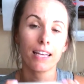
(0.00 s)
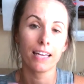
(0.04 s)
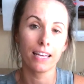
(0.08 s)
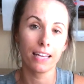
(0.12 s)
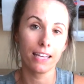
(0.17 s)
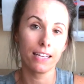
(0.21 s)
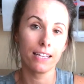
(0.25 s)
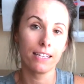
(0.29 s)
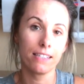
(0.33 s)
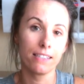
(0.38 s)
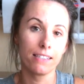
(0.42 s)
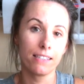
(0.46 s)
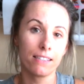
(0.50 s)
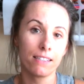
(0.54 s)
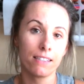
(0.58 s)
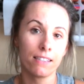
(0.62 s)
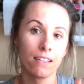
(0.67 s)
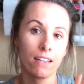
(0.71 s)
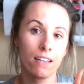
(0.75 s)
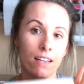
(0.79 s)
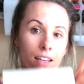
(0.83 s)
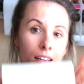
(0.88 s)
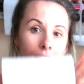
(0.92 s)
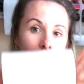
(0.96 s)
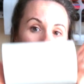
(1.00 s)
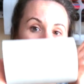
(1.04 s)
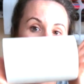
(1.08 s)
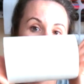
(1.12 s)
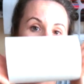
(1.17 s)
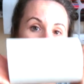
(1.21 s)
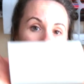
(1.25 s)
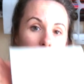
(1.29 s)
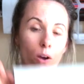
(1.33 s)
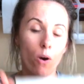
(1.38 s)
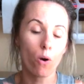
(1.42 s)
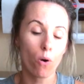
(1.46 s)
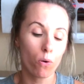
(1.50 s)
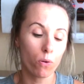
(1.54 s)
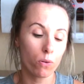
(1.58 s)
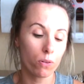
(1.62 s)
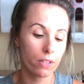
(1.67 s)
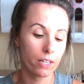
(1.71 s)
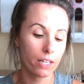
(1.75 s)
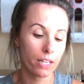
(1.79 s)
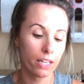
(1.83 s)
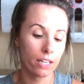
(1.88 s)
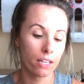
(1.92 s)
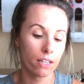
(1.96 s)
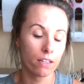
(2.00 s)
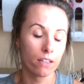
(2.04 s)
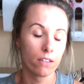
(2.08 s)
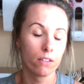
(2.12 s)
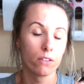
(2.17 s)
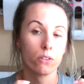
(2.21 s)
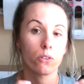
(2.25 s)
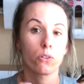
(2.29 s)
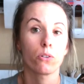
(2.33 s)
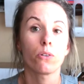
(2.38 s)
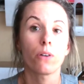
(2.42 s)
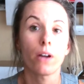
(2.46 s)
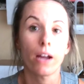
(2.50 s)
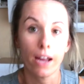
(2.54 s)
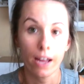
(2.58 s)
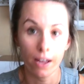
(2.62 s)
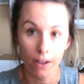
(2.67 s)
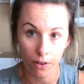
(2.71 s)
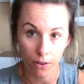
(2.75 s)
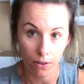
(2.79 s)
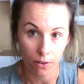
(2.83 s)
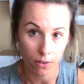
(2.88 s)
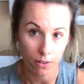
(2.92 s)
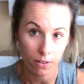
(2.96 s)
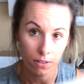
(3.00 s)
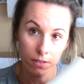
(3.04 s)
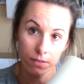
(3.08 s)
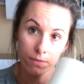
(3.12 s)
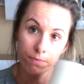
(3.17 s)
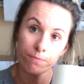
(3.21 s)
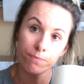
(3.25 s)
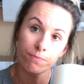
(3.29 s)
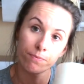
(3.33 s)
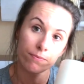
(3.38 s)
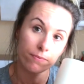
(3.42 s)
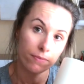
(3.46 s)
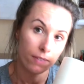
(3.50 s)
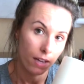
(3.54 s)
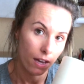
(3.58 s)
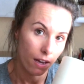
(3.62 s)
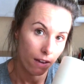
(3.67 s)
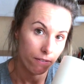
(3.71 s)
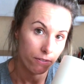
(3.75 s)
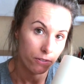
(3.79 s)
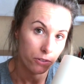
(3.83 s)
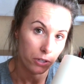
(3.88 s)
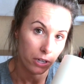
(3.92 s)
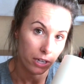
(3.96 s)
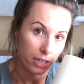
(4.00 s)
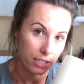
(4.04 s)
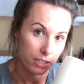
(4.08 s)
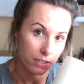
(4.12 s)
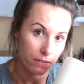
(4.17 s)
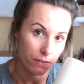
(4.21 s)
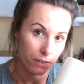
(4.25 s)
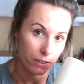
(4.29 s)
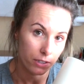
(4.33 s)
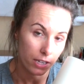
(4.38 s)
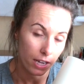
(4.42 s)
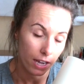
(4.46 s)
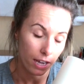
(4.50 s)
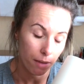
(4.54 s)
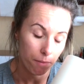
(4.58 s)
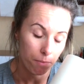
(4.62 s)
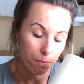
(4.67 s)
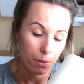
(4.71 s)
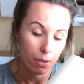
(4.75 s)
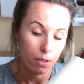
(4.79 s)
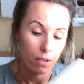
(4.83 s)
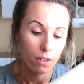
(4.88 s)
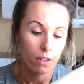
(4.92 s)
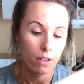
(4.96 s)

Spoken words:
is the holy grail of transfer tape.